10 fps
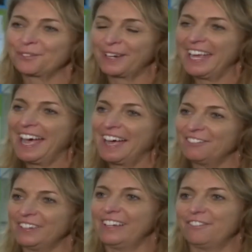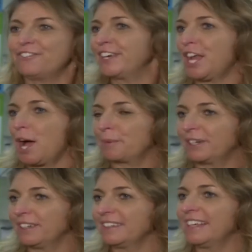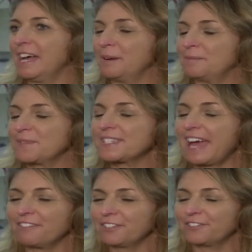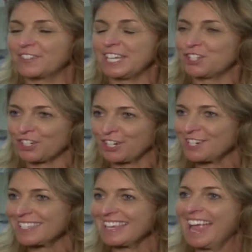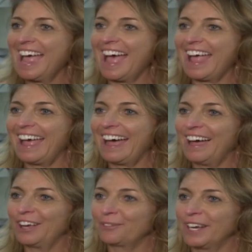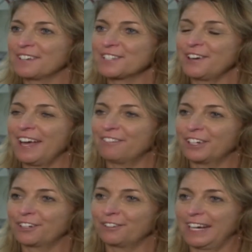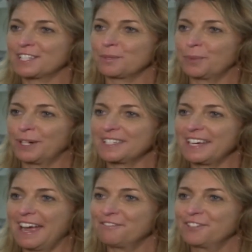we have a phenomenal um, staff of teachers, and we also have a great support staff